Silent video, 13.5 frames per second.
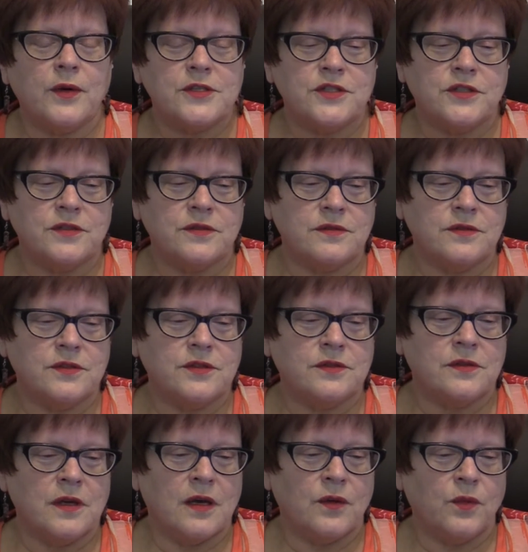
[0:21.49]
question
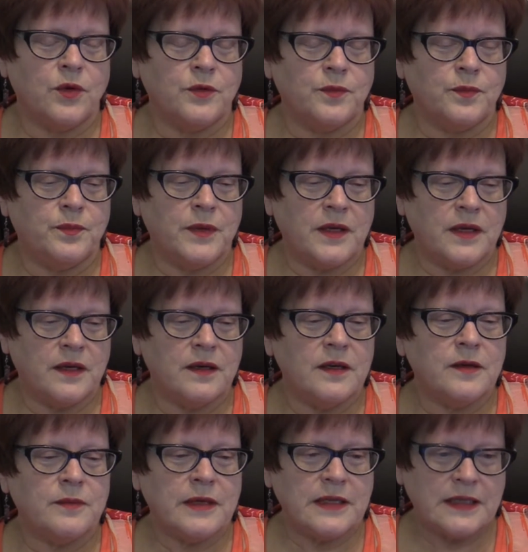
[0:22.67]
would be
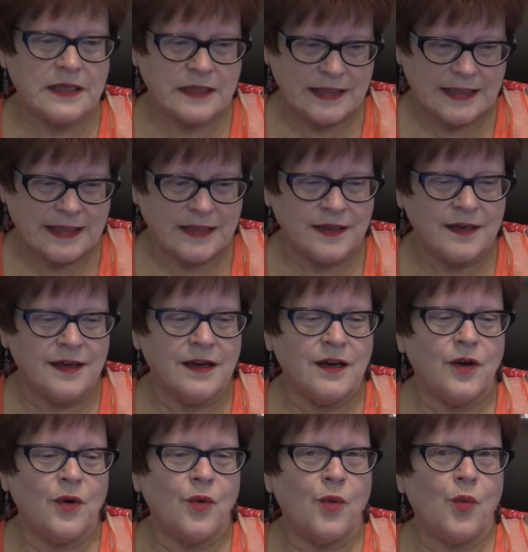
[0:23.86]
immediately,
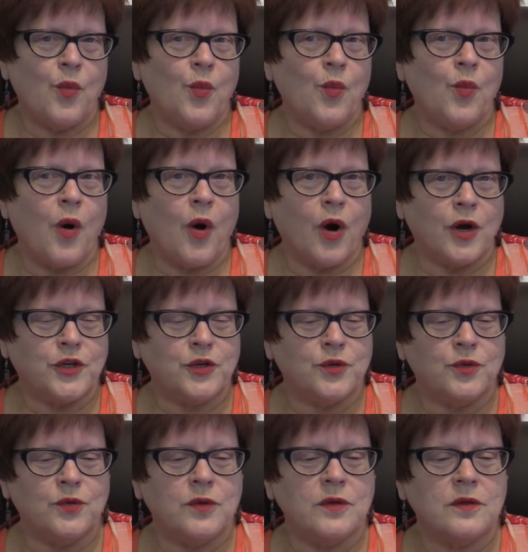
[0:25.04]
are
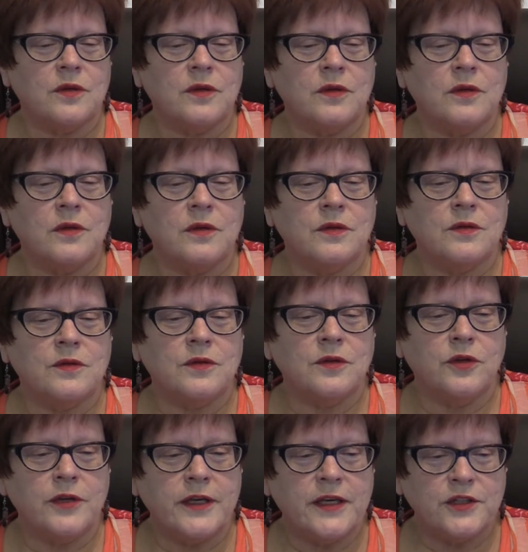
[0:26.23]
you
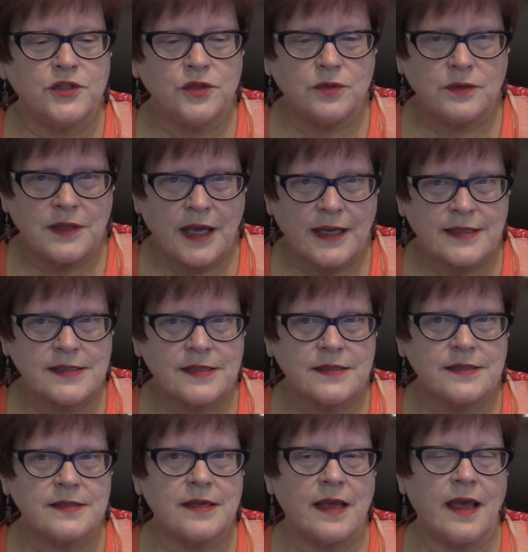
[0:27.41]
looking to
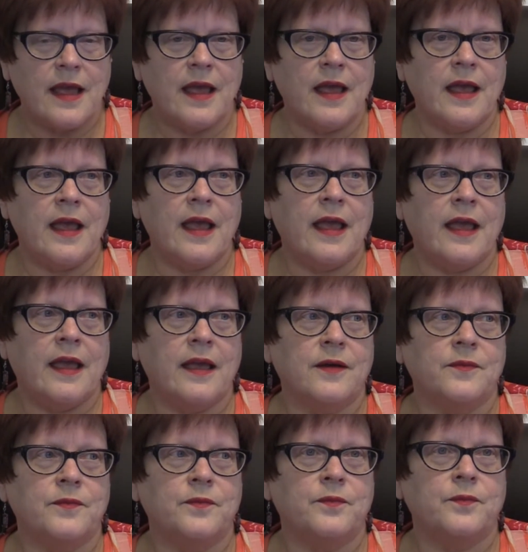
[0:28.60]
license a